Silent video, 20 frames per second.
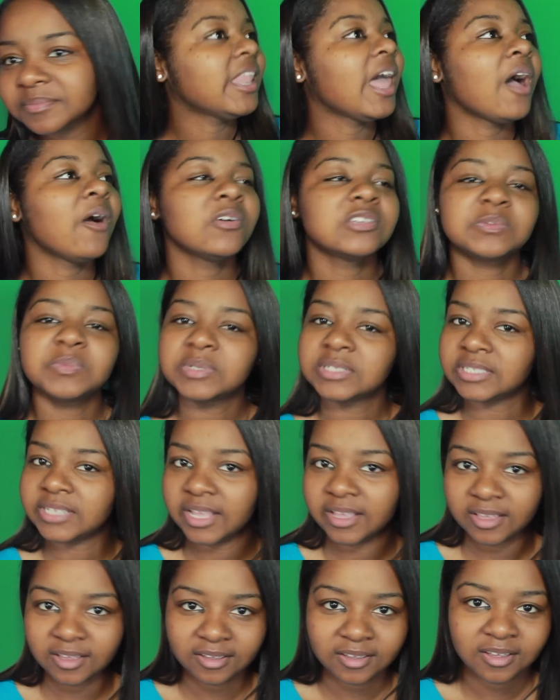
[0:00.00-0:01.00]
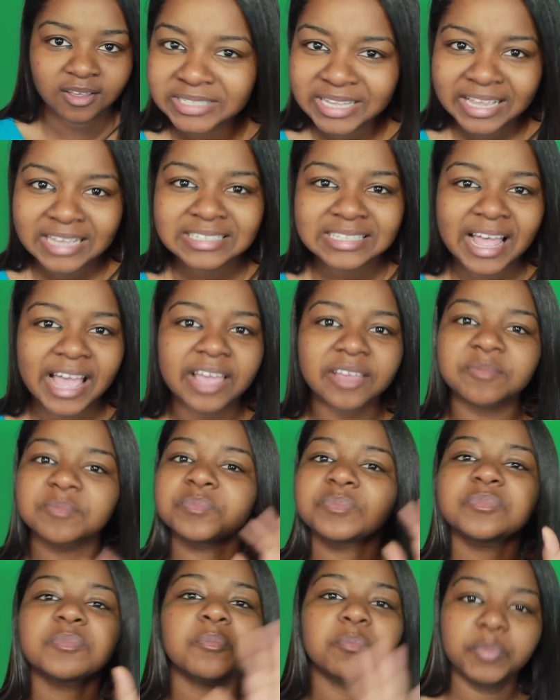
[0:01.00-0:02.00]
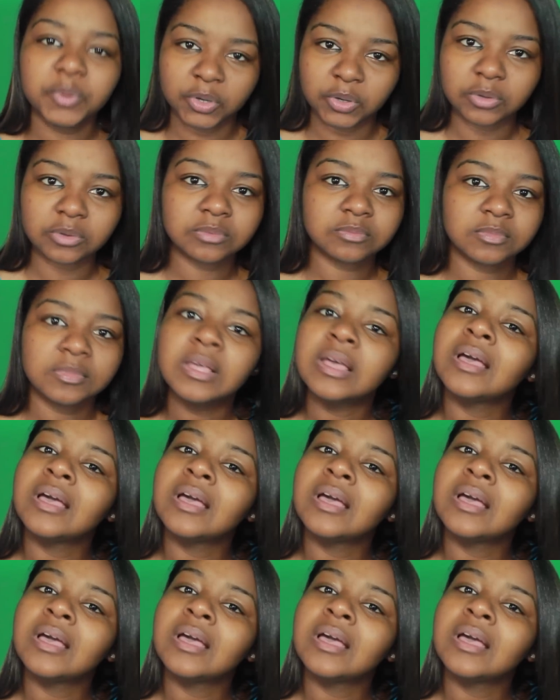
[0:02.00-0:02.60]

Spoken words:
Now it's Masika. Masika's like, boo.